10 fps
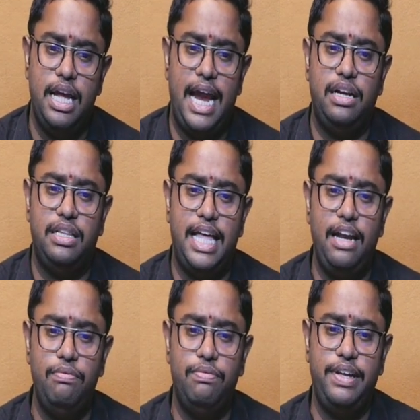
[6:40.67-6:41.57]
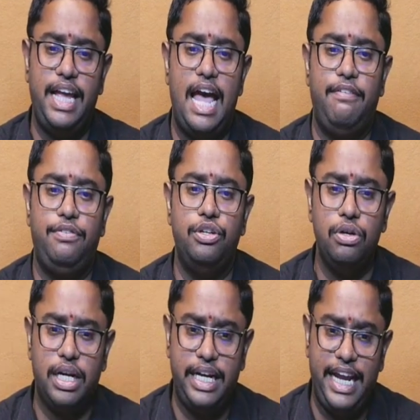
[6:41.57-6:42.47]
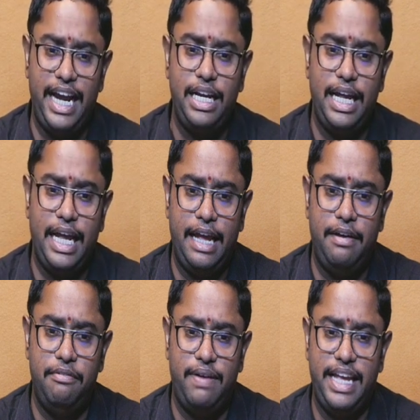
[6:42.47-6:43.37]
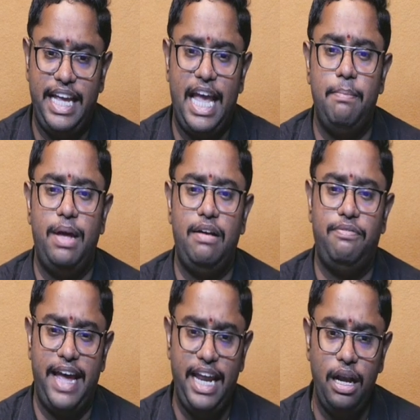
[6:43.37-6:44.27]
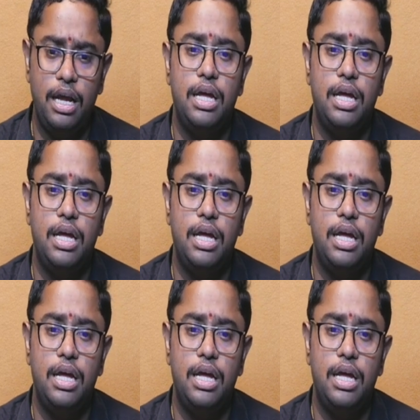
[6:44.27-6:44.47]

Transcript: and then we have to create a YAML file